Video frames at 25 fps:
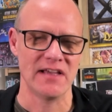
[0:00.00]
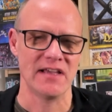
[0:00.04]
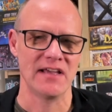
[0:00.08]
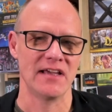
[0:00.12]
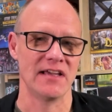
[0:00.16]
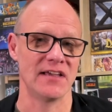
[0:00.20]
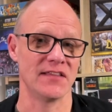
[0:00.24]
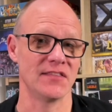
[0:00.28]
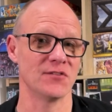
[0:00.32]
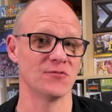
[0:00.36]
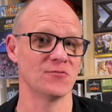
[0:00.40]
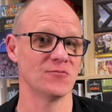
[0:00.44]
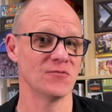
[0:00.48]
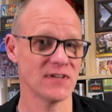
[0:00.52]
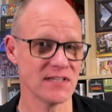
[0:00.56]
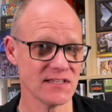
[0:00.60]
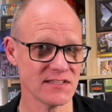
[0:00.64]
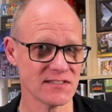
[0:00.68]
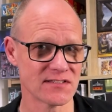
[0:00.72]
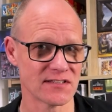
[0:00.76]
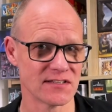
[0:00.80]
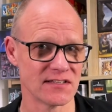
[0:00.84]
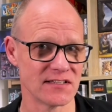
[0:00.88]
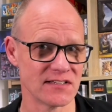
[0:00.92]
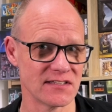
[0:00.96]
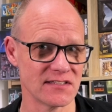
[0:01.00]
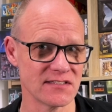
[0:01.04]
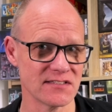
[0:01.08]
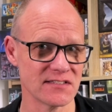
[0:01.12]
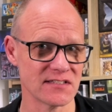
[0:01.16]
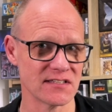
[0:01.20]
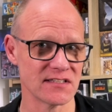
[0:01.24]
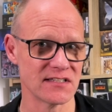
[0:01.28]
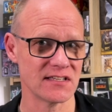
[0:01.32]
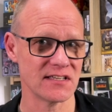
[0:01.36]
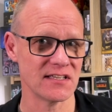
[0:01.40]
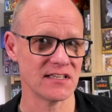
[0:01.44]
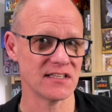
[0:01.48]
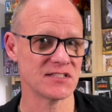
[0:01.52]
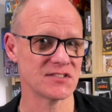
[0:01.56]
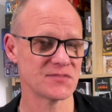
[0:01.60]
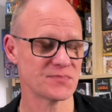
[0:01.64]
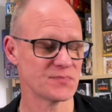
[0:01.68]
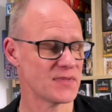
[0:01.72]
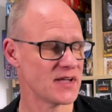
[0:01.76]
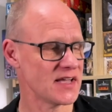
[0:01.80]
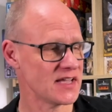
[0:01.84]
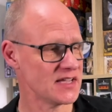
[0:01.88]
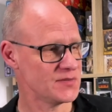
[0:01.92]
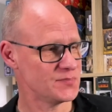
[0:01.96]
And the reason is, it's
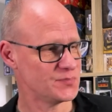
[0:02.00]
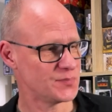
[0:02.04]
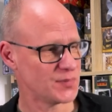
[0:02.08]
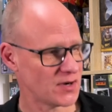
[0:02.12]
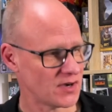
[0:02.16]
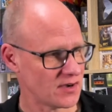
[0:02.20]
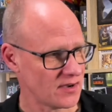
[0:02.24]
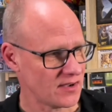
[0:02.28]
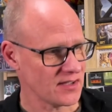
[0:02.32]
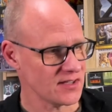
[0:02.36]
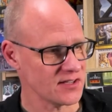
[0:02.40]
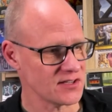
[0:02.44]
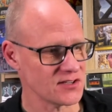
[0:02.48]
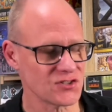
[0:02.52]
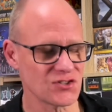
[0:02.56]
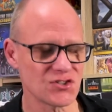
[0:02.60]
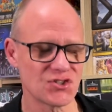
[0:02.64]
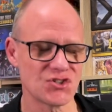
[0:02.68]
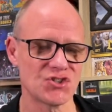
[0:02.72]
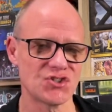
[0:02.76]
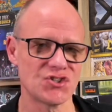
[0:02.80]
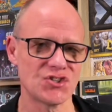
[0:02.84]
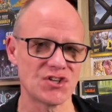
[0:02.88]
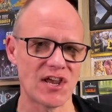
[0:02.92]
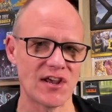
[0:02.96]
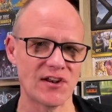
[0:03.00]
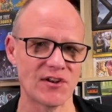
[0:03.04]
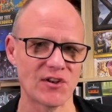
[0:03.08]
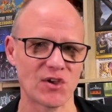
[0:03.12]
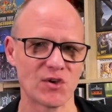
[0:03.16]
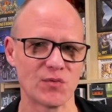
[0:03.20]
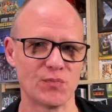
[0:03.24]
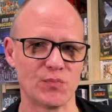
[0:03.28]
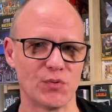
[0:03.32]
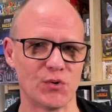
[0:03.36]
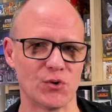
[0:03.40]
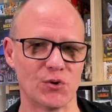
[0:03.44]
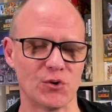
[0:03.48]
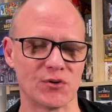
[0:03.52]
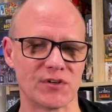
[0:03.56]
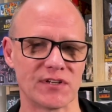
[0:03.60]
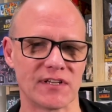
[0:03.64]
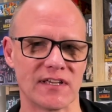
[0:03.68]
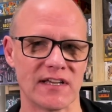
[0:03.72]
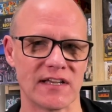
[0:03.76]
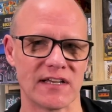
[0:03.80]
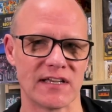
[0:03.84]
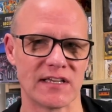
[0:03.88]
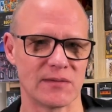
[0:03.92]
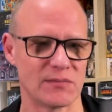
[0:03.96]
made by Shadowborn
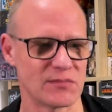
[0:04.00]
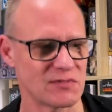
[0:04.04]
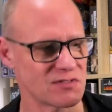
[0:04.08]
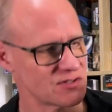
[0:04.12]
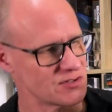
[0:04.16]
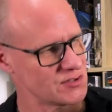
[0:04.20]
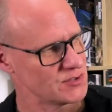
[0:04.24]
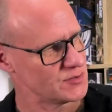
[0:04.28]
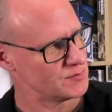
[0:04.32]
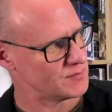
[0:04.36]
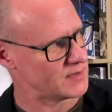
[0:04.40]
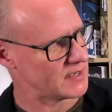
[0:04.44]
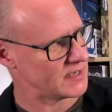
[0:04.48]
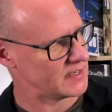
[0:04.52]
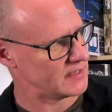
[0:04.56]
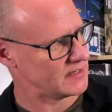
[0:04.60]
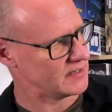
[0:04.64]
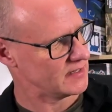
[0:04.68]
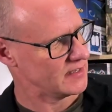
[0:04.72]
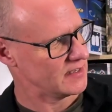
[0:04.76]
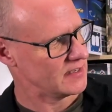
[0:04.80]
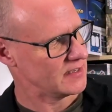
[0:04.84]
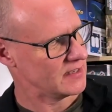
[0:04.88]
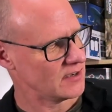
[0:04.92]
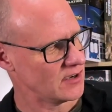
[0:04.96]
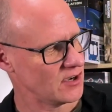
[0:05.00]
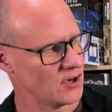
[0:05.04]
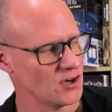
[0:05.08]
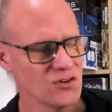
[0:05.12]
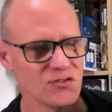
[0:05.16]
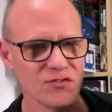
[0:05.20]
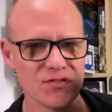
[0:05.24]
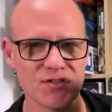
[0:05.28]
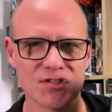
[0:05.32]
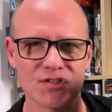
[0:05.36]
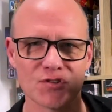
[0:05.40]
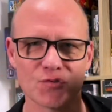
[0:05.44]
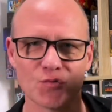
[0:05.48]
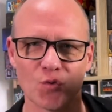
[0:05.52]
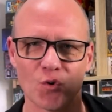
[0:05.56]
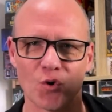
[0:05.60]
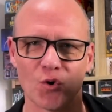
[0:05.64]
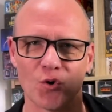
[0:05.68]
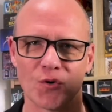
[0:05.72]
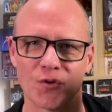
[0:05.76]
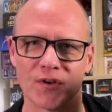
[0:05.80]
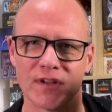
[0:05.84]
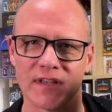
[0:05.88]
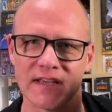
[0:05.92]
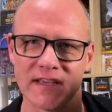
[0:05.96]
Games, who made
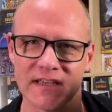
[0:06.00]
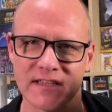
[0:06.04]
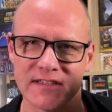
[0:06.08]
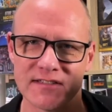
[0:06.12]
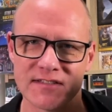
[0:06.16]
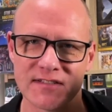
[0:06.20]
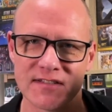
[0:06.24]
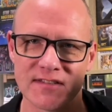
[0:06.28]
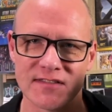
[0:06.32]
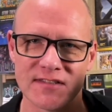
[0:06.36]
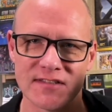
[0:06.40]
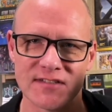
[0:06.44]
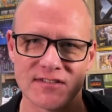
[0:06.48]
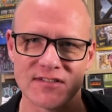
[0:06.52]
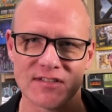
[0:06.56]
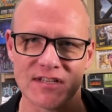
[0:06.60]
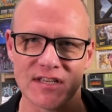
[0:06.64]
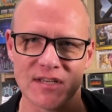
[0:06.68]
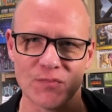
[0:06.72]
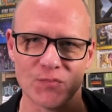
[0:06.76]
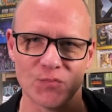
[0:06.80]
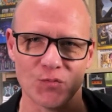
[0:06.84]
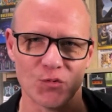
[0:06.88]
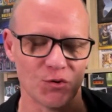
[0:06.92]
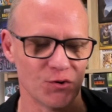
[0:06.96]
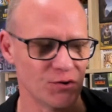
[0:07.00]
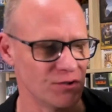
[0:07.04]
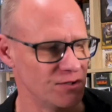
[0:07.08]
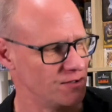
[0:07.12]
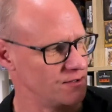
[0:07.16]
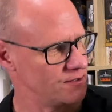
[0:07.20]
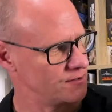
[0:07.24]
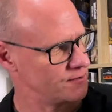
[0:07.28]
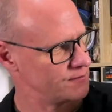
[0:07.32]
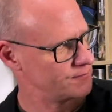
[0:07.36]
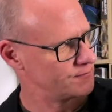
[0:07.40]
Oathsworn Into the Deepwood.